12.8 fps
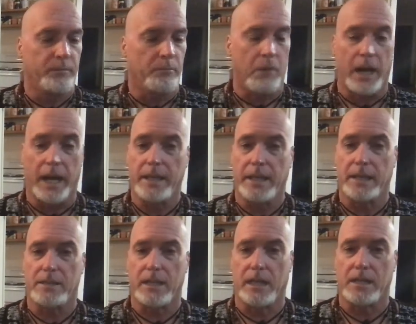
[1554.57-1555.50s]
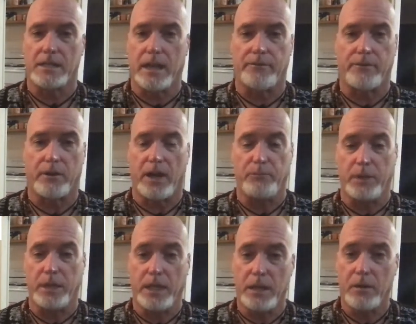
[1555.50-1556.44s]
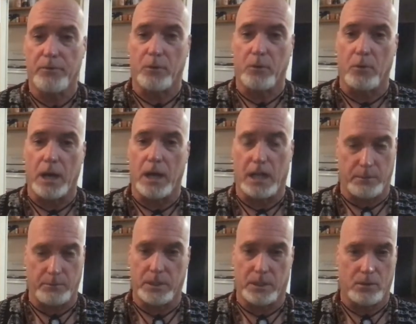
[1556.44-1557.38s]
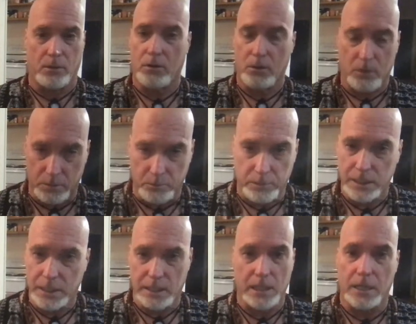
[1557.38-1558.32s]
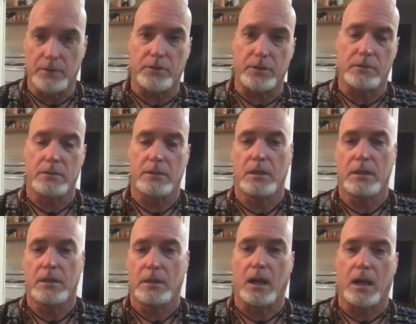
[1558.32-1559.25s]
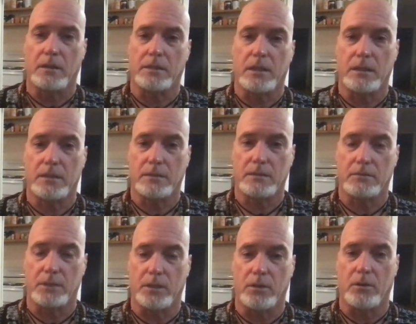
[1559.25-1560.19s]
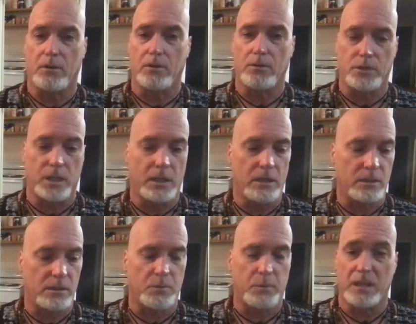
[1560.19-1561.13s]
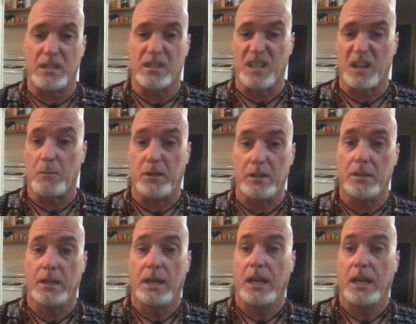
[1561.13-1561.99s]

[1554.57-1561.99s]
My next thing is, after I've been here for a while, I'm going to go to a completely different continent. I'm going to go to New Zealand and spend the summer